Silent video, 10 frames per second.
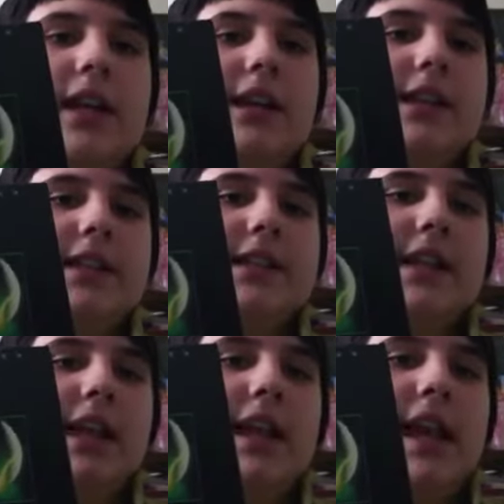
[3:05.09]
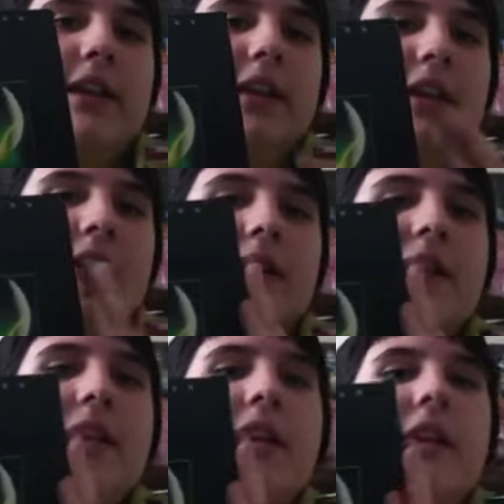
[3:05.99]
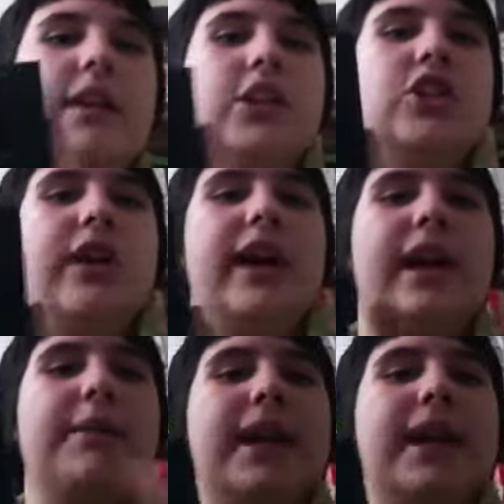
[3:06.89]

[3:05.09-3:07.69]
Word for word: This is the Alien. Sorry I got